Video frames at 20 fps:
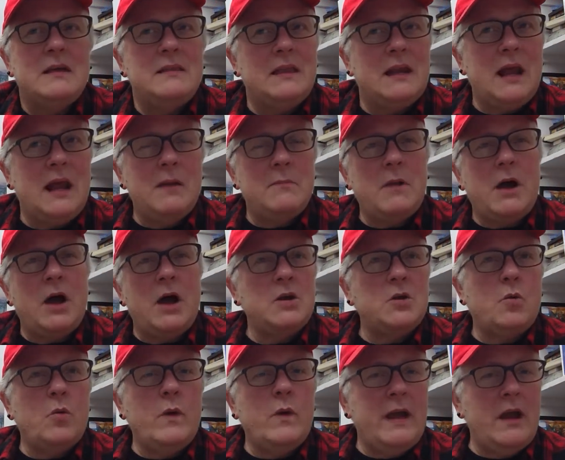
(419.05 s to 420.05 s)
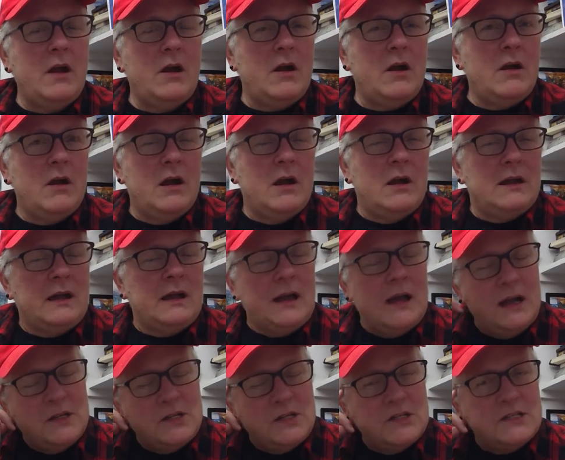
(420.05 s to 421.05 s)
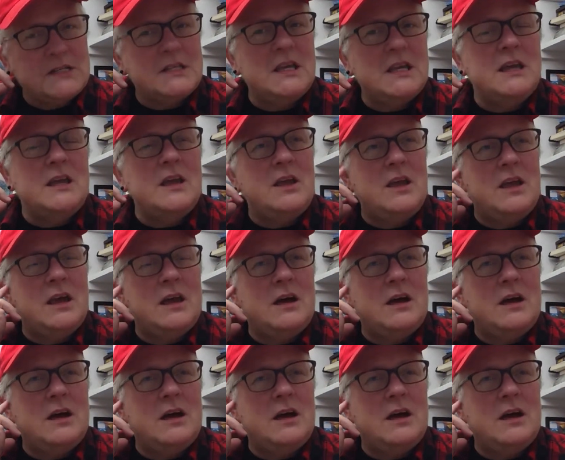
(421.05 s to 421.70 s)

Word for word: that I'm unaware consciously